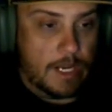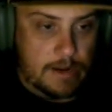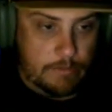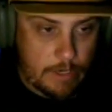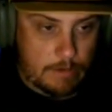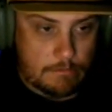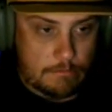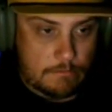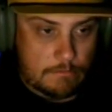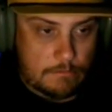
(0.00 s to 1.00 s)
a ned rig
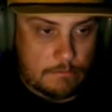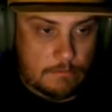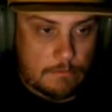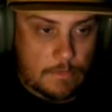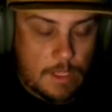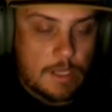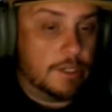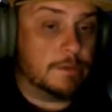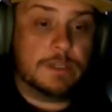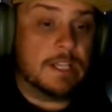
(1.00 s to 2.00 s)
mm-hmm
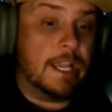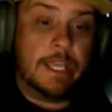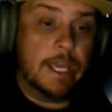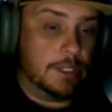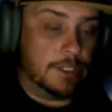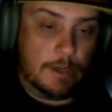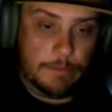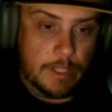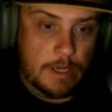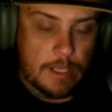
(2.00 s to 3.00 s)
just because I can catch
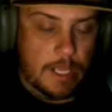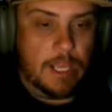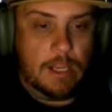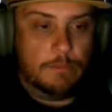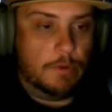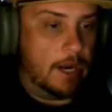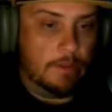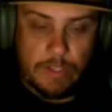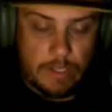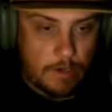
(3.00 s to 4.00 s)
something. And Brad will
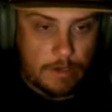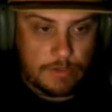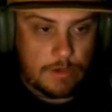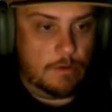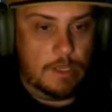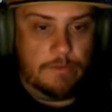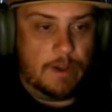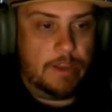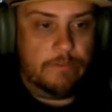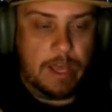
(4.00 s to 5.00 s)
tell you also if
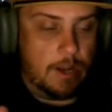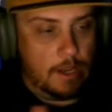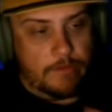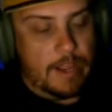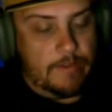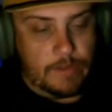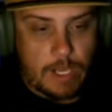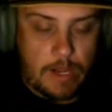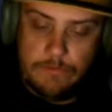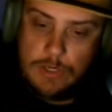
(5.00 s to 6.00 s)
I've had if I haven't
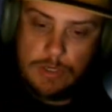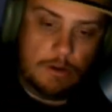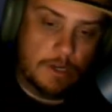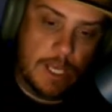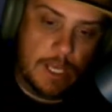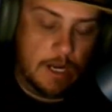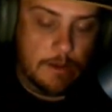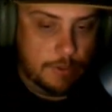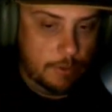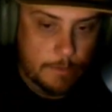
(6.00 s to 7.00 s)
caught a fish all day and
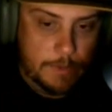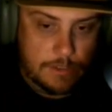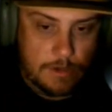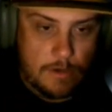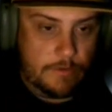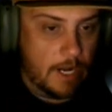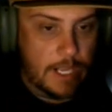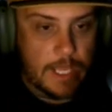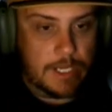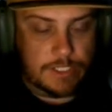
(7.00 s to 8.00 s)
I'm super pissed off and
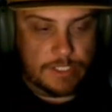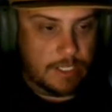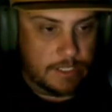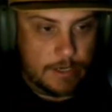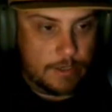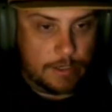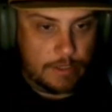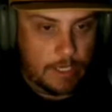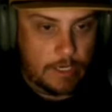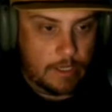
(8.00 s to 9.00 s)
I catch a six incher at
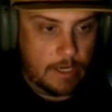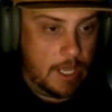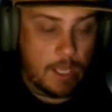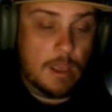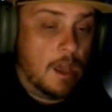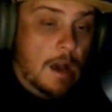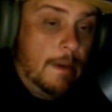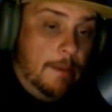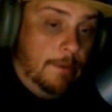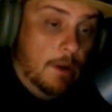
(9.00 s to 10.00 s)
the end of the day, I'm
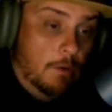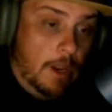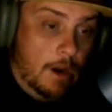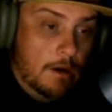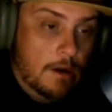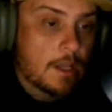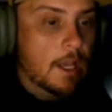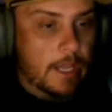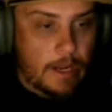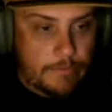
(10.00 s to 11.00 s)
happy. I don't care.
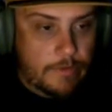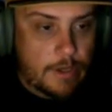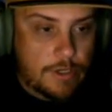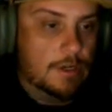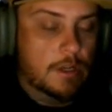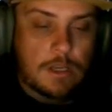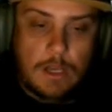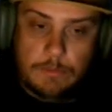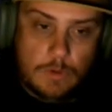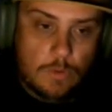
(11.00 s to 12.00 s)
Mm-hmm. Caught a fish.
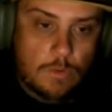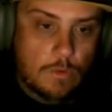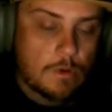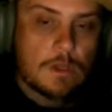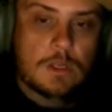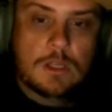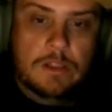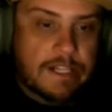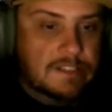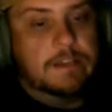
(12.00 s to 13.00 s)
I'm cool.
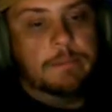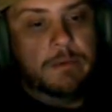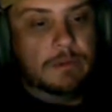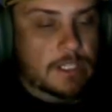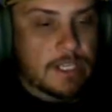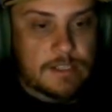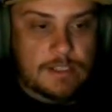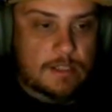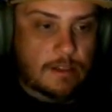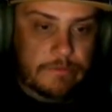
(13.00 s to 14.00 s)
That's like my
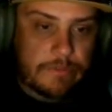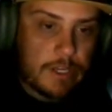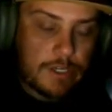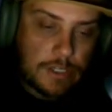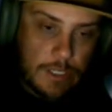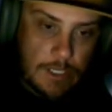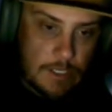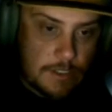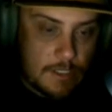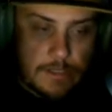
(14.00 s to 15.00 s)
release. The fish
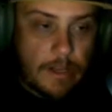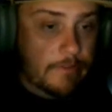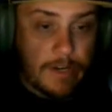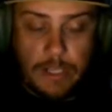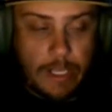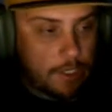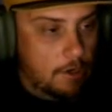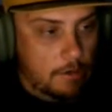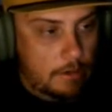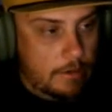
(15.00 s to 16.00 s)
is this. If I catch it
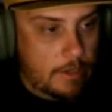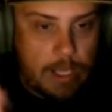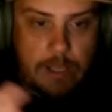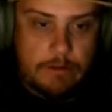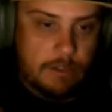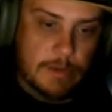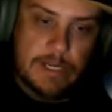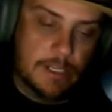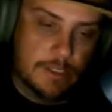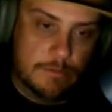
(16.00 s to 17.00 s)
earlier in the day, the rest of my
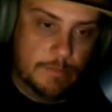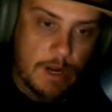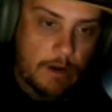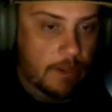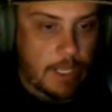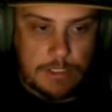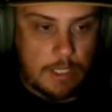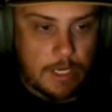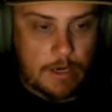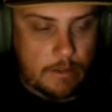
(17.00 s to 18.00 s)
day is just better. If I catch it
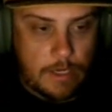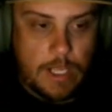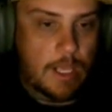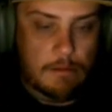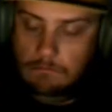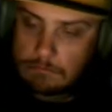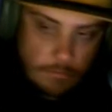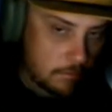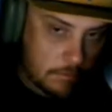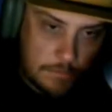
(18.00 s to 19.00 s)
later in the day,
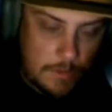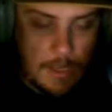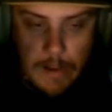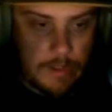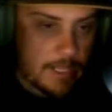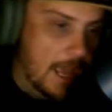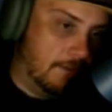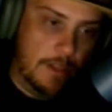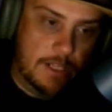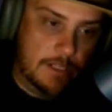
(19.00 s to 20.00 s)
everything
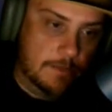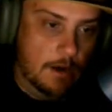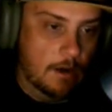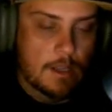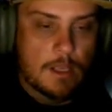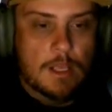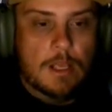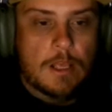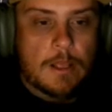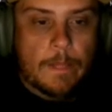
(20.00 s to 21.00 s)
after that's better.
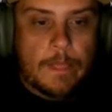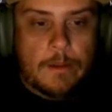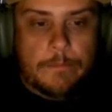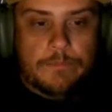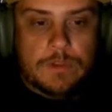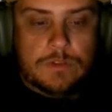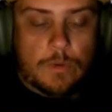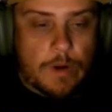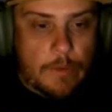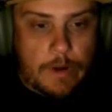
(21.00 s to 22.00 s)

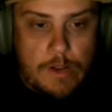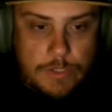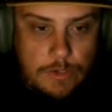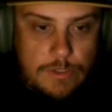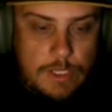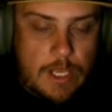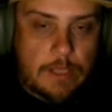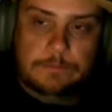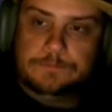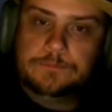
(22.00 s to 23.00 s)
So when I went out
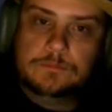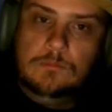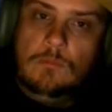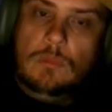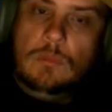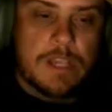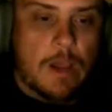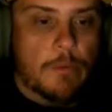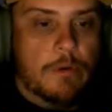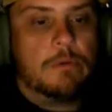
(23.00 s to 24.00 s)
Tuesday, I was
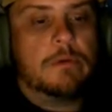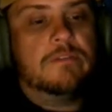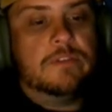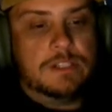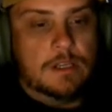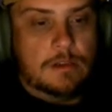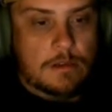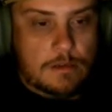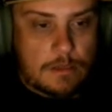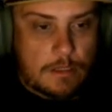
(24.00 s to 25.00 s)
like, I want to revisit
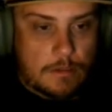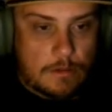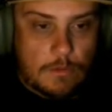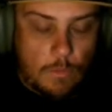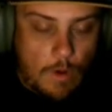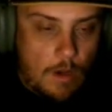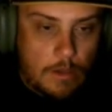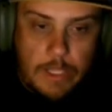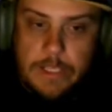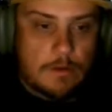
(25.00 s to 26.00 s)
walk
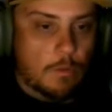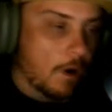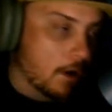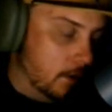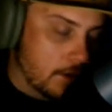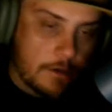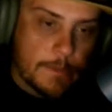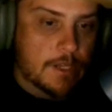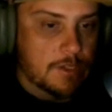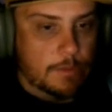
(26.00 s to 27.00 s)
like a walking dog
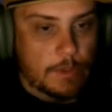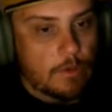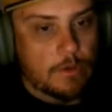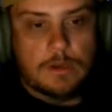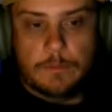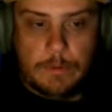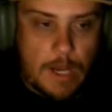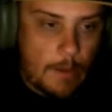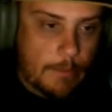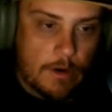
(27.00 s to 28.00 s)
bait spook
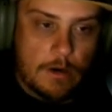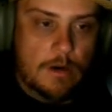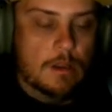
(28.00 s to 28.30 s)
popper.